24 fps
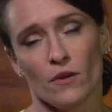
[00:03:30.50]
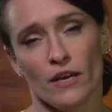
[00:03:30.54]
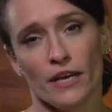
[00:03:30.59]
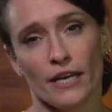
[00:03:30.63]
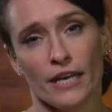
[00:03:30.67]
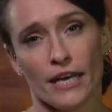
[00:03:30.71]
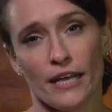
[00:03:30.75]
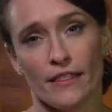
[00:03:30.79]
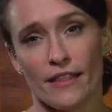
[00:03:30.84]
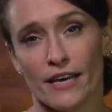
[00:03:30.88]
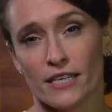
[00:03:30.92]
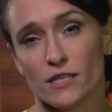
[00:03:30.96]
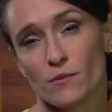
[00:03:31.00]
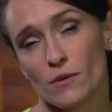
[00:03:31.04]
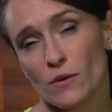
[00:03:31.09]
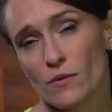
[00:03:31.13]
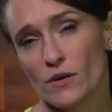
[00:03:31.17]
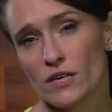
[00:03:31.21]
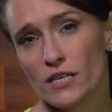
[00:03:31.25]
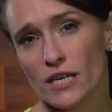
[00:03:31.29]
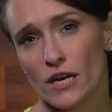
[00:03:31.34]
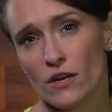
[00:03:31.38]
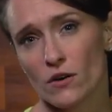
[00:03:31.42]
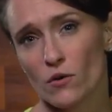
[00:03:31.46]
Again, that's my
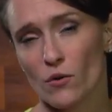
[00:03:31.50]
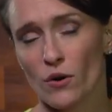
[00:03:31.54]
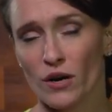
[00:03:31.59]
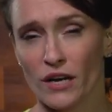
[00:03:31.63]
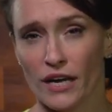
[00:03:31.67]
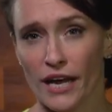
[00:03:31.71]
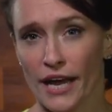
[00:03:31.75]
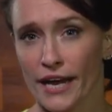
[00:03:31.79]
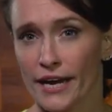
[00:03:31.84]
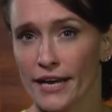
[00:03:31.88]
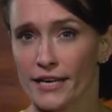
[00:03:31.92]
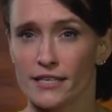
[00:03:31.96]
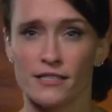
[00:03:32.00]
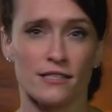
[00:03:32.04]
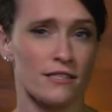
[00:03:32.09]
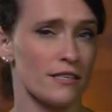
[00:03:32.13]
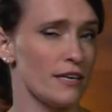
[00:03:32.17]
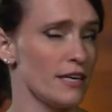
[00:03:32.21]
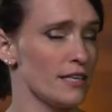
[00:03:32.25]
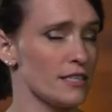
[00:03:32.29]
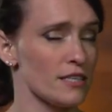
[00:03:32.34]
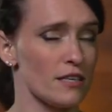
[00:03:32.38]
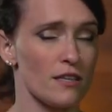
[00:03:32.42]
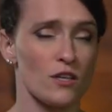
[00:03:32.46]
rundown on organics.
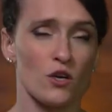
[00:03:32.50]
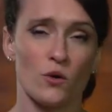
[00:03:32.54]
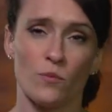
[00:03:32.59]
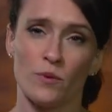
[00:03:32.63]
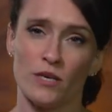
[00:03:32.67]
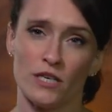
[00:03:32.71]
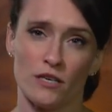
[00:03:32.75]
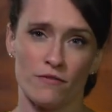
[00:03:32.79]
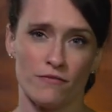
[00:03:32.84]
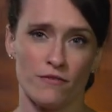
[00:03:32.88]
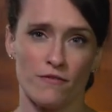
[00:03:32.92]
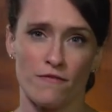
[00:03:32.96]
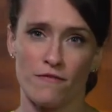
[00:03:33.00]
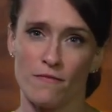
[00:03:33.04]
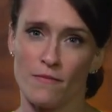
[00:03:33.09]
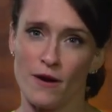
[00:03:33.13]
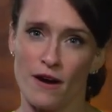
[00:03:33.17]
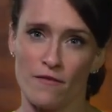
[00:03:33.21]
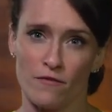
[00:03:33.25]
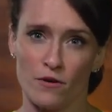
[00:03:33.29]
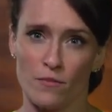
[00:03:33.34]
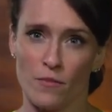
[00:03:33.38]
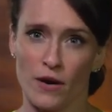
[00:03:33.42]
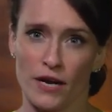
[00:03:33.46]
It's a little bit different from
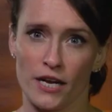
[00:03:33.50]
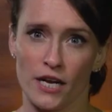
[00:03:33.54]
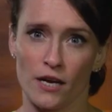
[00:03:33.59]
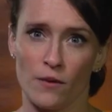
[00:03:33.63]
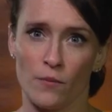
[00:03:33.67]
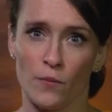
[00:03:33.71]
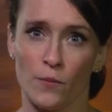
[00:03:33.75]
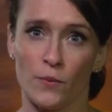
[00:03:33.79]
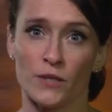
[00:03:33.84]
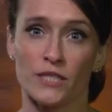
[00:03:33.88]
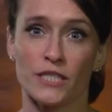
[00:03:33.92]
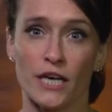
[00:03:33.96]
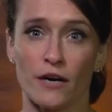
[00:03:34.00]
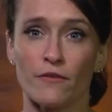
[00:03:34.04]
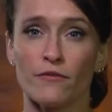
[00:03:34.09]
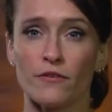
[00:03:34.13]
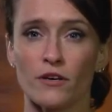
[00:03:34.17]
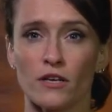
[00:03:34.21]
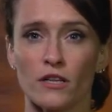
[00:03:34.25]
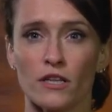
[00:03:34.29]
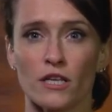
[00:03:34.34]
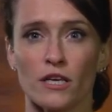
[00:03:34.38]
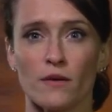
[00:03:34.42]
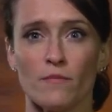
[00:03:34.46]
everybody, but
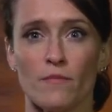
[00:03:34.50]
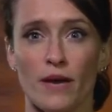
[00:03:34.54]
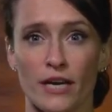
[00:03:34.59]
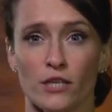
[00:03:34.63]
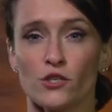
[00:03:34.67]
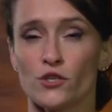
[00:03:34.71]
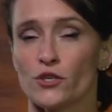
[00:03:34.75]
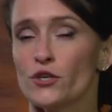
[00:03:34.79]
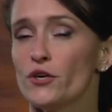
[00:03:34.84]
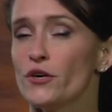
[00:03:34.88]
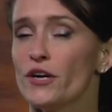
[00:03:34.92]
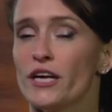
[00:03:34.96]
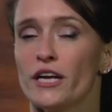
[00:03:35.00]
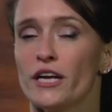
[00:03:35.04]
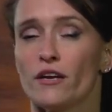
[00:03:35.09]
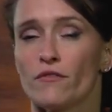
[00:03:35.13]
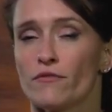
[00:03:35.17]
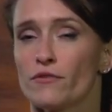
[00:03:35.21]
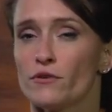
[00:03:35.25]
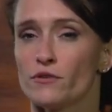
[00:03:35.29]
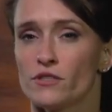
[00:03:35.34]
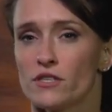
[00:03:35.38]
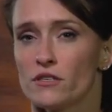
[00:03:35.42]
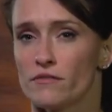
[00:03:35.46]
definitely make sure you're getting
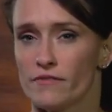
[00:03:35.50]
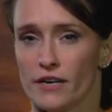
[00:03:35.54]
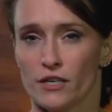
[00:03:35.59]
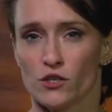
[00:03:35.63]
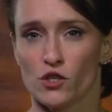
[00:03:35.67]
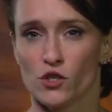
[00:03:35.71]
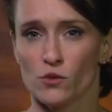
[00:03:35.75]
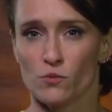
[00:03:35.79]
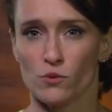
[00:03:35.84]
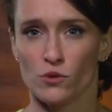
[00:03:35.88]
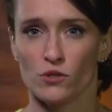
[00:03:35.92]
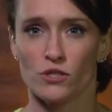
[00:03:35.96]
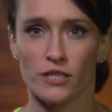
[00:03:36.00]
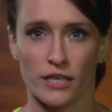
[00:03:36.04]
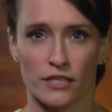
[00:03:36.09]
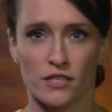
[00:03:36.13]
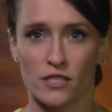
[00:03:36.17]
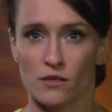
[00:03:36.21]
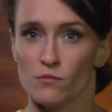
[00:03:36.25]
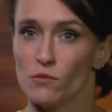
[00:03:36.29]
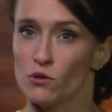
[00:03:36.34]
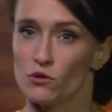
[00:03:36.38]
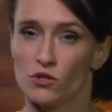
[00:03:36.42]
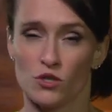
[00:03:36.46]
fruits and vegetables. That's
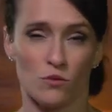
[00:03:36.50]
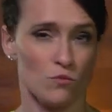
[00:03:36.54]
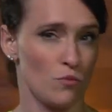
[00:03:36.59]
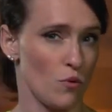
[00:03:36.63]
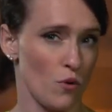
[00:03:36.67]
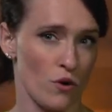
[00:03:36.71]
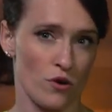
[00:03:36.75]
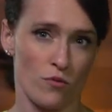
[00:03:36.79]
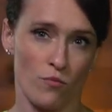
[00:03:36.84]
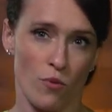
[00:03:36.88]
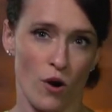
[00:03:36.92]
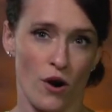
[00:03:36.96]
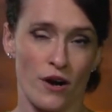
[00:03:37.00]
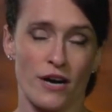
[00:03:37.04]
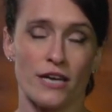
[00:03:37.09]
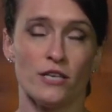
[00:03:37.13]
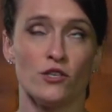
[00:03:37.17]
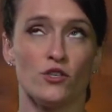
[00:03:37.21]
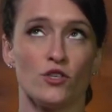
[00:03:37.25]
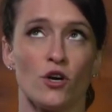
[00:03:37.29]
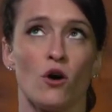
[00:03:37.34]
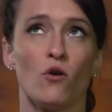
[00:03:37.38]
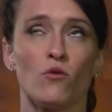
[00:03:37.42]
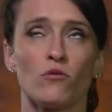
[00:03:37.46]
the most important part.
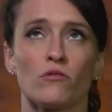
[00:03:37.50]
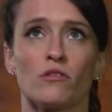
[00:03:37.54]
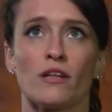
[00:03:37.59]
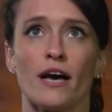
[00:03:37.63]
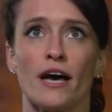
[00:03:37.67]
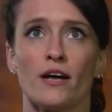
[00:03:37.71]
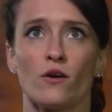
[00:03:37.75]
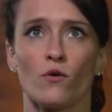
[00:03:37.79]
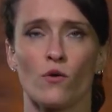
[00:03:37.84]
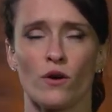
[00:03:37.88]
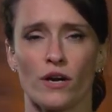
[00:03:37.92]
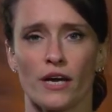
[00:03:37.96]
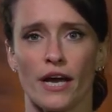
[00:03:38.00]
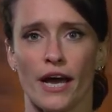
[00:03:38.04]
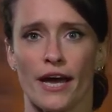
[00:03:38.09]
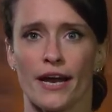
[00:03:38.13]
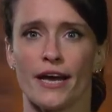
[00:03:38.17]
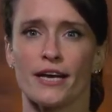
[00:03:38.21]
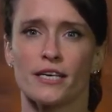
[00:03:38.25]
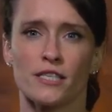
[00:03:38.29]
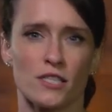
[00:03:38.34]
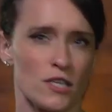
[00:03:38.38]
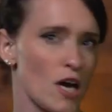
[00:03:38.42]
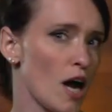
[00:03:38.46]
And don't let
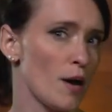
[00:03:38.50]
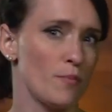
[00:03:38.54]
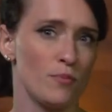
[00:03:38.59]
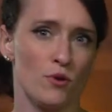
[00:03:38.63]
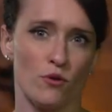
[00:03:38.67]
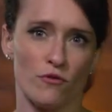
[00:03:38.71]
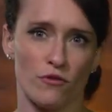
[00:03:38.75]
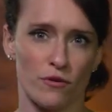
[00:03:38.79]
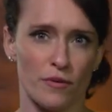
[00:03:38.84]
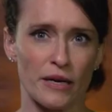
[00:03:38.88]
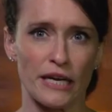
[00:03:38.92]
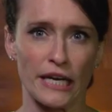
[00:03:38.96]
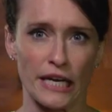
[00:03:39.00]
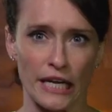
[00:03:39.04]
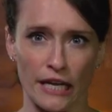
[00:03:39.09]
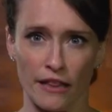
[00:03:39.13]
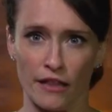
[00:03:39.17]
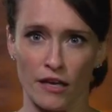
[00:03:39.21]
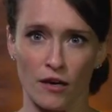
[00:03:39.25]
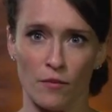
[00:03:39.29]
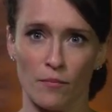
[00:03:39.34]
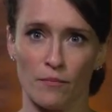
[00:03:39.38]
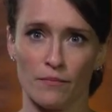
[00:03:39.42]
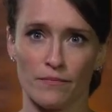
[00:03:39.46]
organic stop you from eating
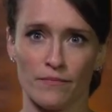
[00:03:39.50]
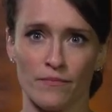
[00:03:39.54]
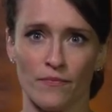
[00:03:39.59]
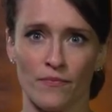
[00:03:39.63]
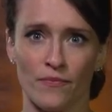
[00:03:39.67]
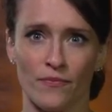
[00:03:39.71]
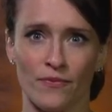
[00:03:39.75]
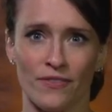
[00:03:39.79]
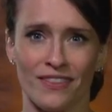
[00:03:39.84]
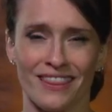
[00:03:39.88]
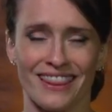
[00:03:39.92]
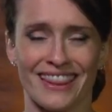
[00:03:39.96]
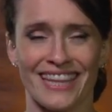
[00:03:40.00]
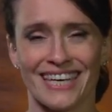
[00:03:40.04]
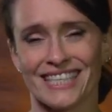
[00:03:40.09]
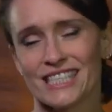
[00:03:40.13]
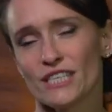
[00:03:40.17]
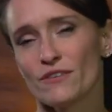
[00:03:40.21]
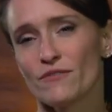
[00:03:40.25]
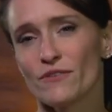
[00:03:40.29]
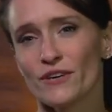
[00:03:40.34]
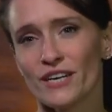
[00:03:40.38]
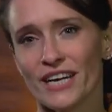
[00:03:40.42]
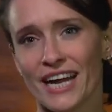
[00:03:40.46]
them. That's
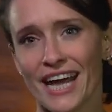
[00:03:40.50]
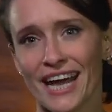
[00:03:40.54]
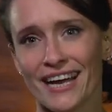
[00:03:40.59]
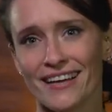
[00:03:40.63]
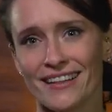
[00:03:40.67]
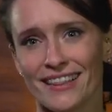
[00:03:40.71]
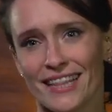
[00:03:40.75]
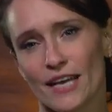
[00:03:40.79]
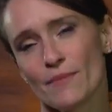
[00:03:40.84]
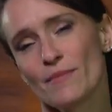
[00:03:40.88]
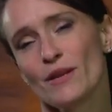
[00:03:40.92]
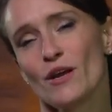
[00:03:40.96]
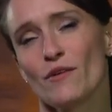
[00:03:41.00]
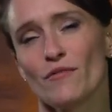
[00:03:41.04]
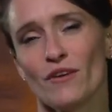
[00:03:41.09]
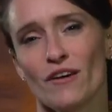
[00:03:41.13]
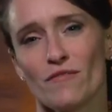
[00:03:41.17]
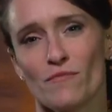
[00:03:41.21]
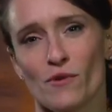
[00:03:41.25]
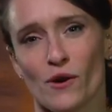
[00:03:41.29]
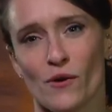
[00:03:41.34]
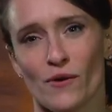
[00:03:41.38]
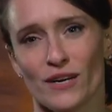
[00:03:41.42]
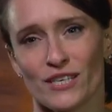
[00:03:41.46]
it for today. Let me know if you
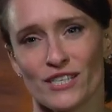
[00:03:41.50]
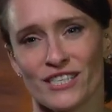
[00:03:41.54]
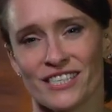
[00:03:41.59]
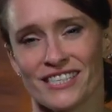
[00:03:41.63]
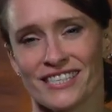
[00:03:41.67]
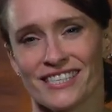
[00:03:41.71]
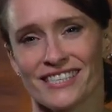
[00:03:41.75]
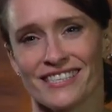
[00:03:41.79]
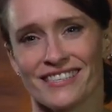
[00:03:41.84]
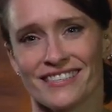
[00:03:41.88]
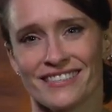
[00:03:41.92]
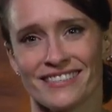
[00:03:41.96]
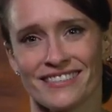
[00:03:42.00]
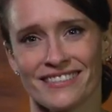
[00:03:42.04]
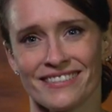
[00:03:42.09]
have more questions.